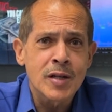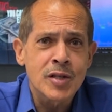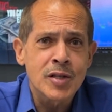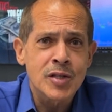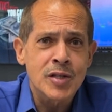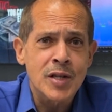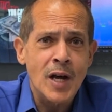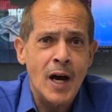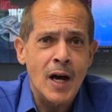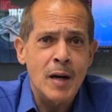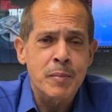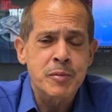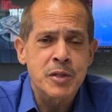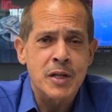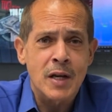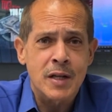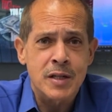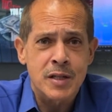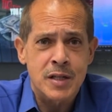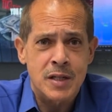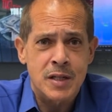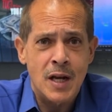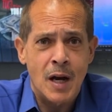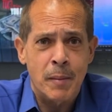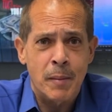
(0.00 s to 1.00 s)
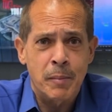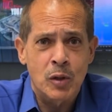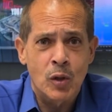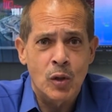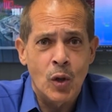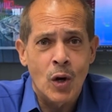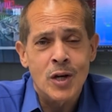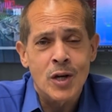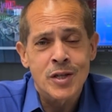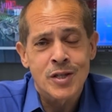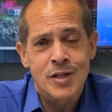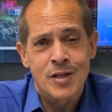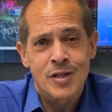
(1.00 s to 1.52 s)
stops and stop
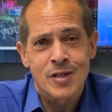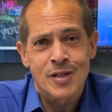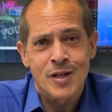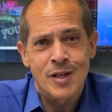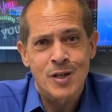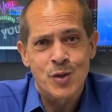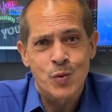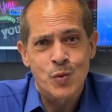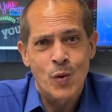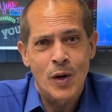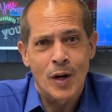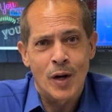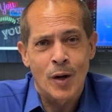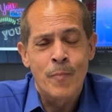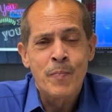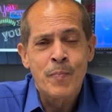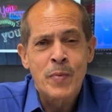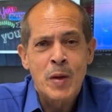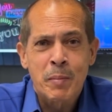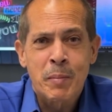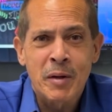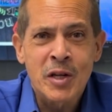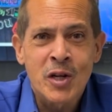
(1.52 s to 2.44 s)
losses as well. But